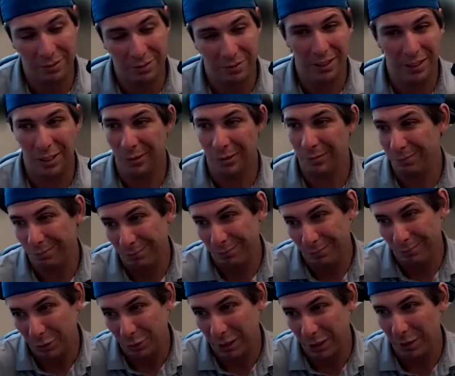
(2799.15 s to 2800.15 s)
You know,
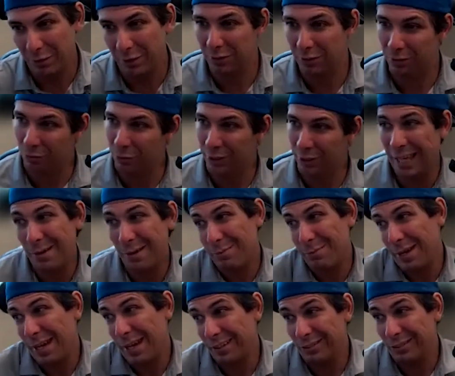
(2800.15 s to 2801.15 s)
forgive us. We can't
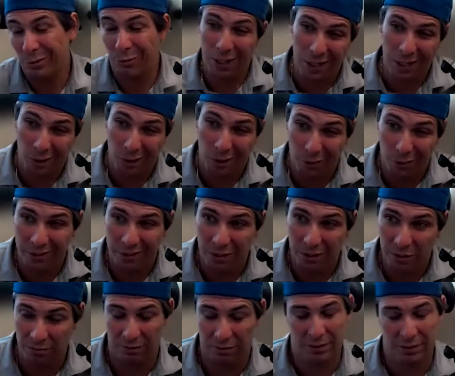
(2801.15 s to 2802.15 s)
pay, so we're not going
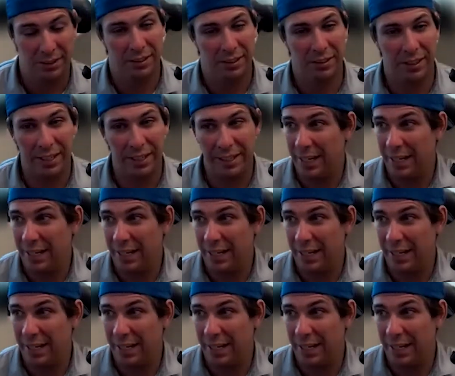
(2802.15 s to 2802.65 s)
to right?